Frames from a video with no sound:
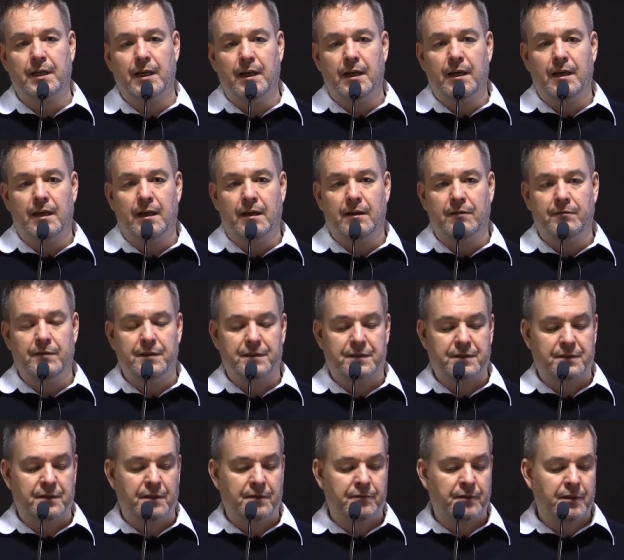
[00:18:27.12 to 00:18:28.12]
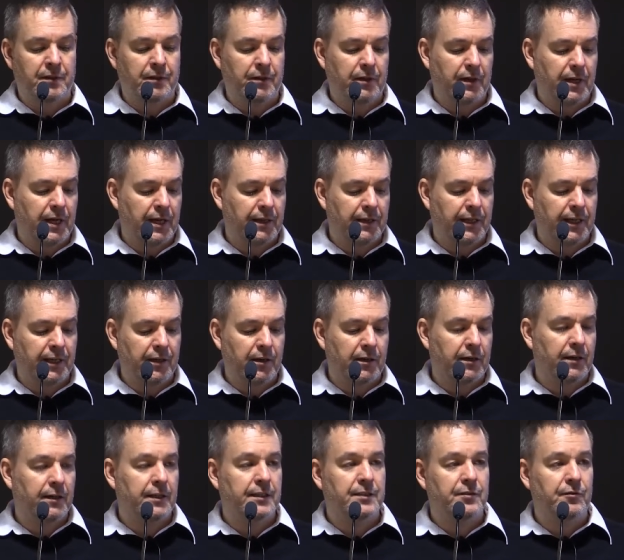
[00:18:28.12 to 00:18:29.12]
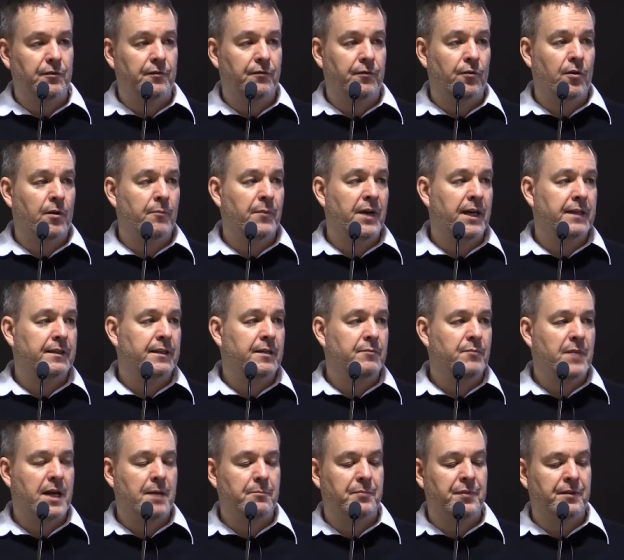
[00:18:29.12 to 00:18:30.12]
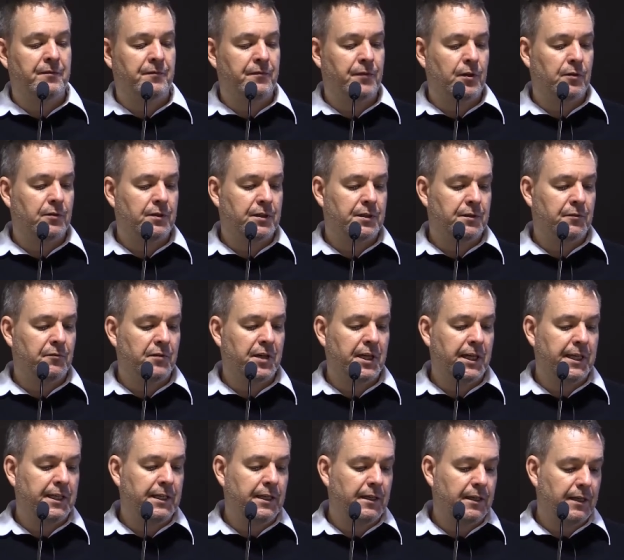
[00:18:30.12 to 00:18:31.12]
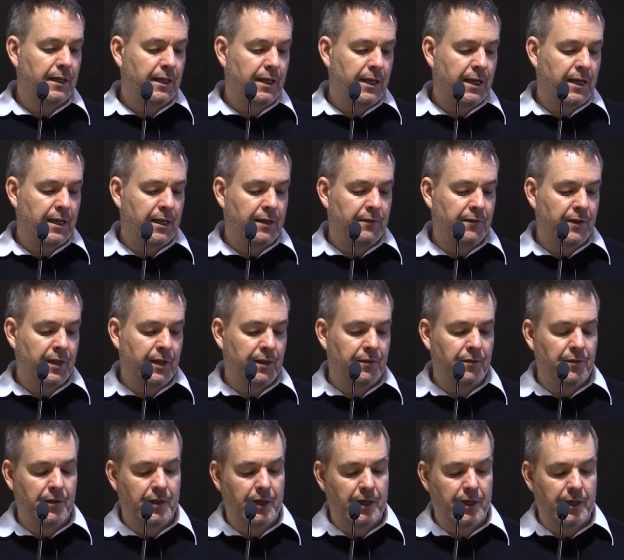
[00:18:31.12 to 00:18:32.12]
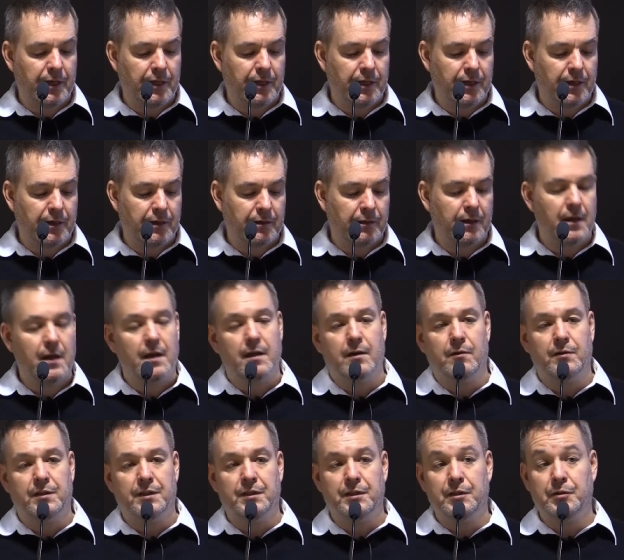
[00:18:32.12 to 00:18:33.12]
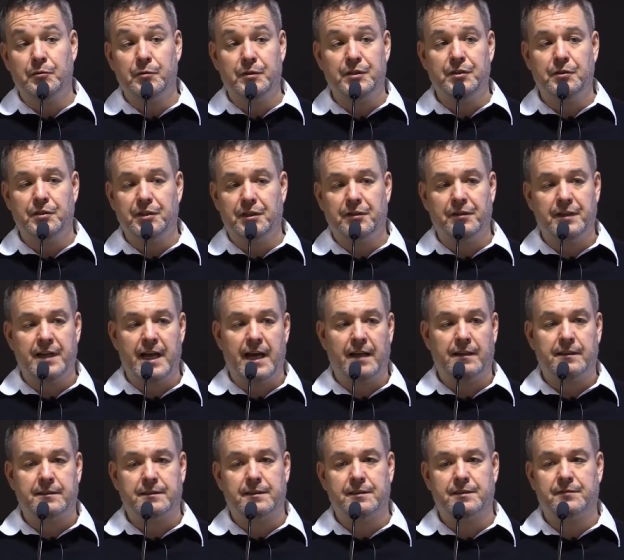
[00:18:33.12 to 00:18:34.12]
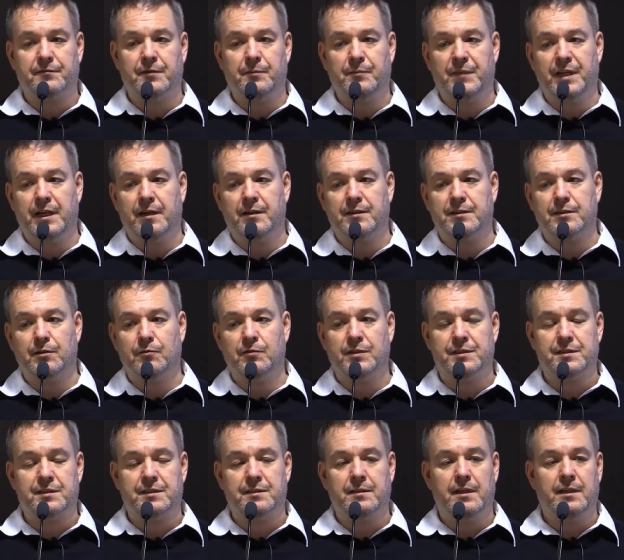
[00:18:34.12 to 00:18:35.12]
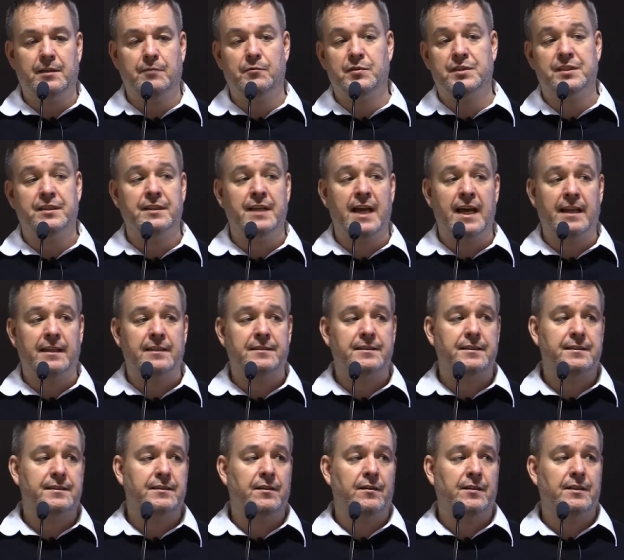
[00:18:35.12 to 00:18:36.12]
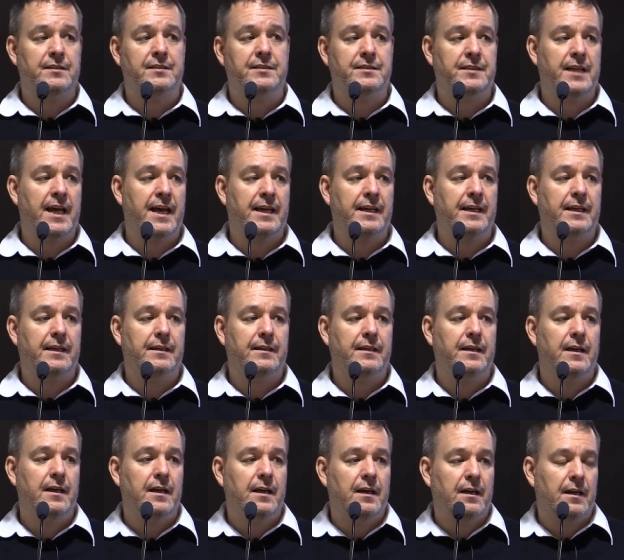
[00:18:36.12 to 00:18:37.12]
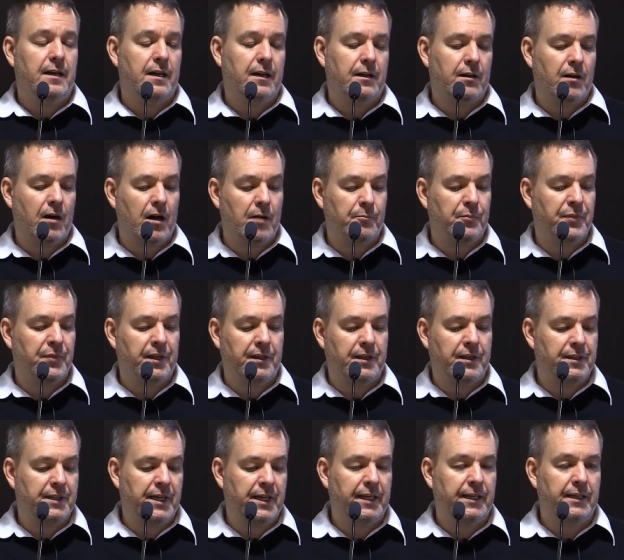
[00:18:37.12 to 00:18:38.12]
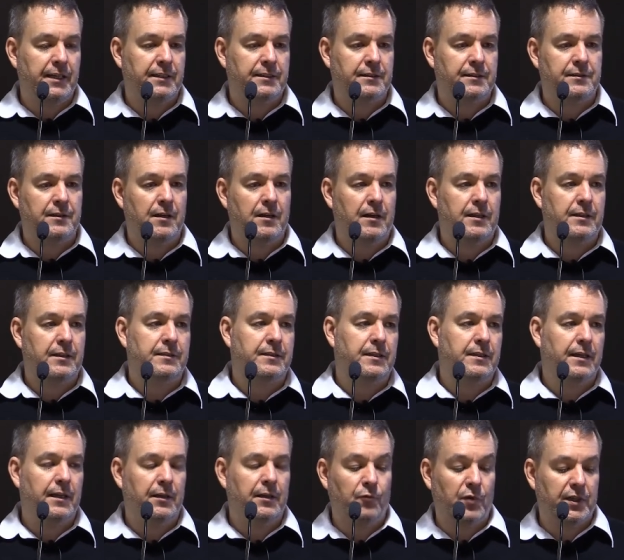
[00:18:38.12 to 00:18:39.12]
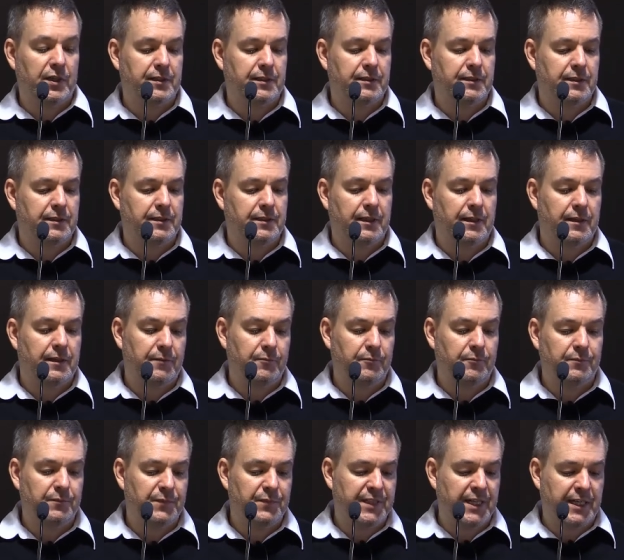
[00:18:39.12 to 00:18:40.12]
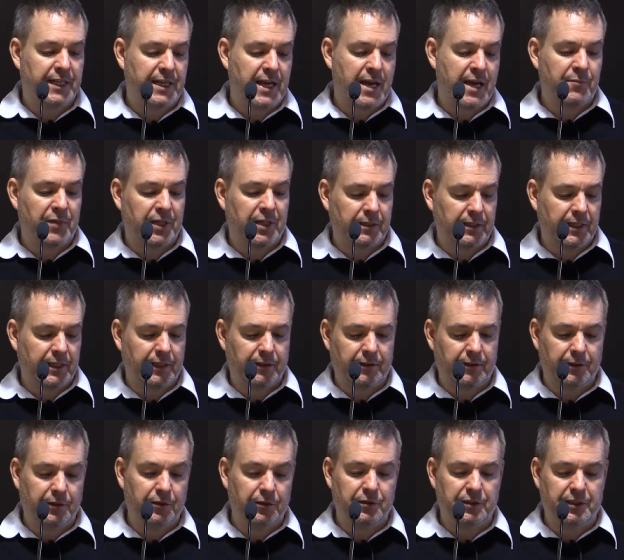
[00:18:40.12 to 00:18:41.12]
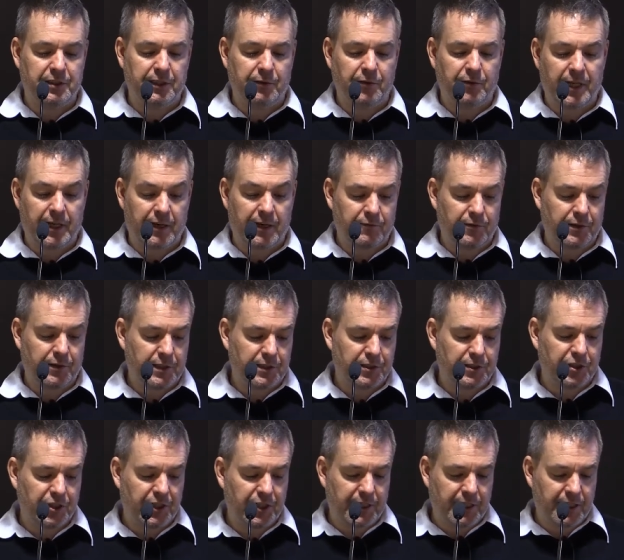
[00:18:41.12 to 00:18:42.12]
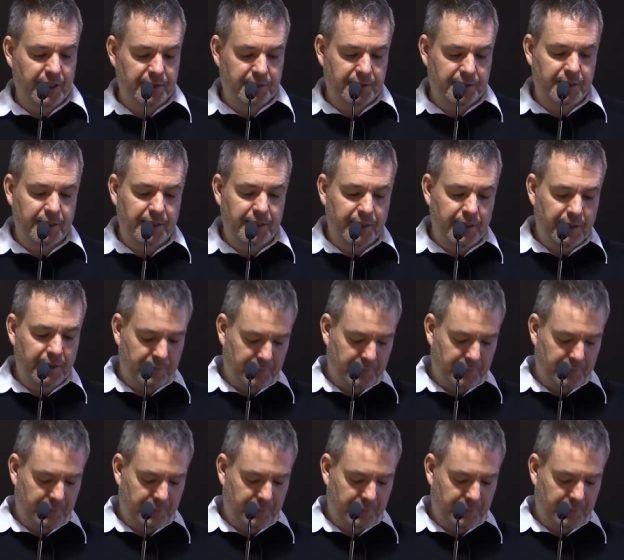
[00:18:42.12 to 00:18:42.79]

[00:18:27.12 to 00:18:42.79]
of the server, and they got it into a format that MapInfo could read, and then you would do your analysis from there. So it was analysis on a static copy of the data. It wasn't dynamic like usually we have with the GIS today.